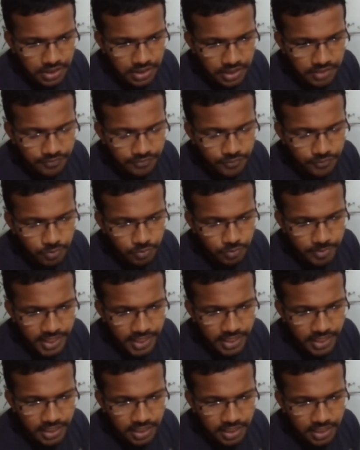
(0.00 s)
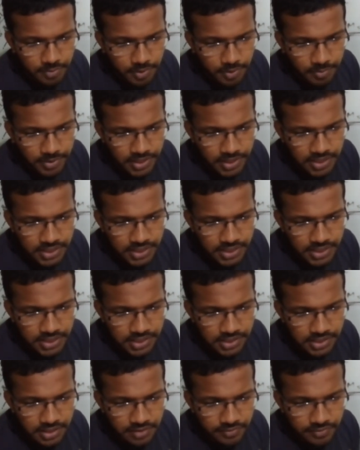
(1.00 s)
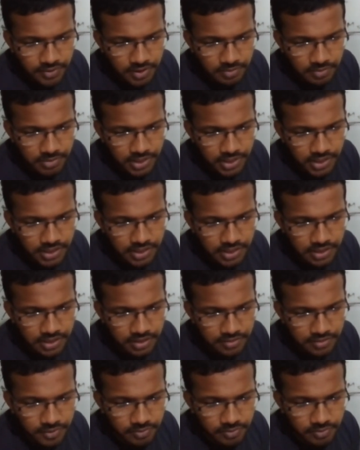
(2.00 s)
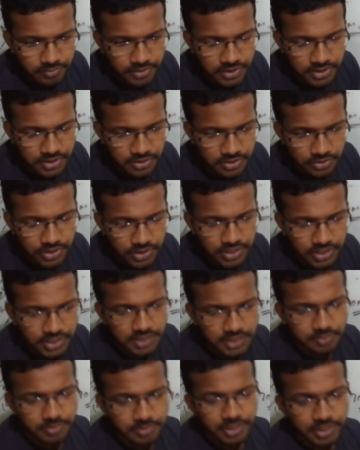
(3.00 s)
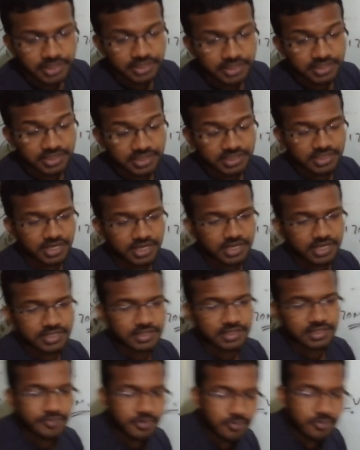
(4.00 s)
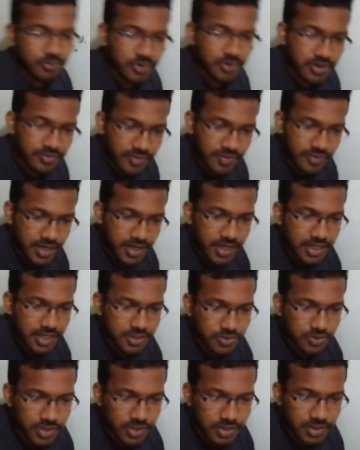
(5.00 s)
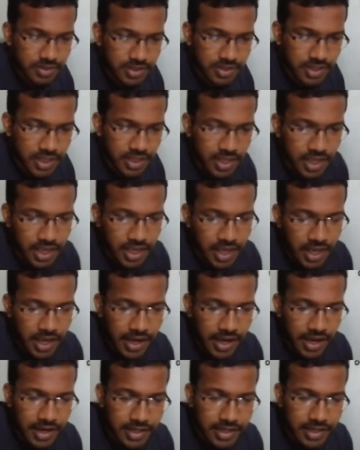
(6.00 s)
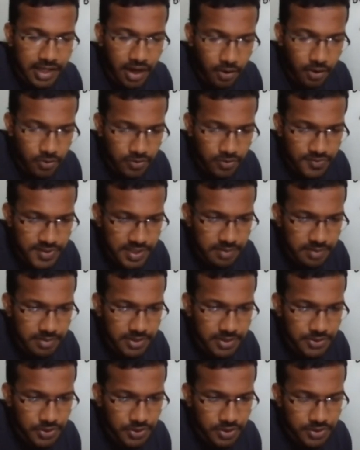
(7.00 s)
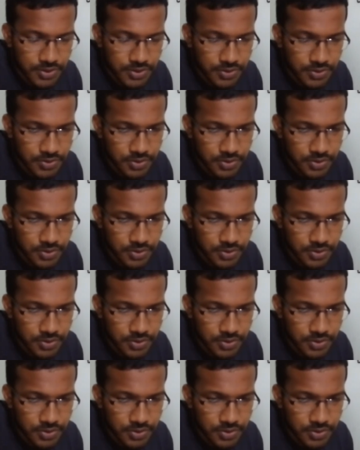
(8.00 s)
Give two mechanical properties essential for the material from which the rotor is made. This is asking for unit 1 actually, and little out of syllabus also.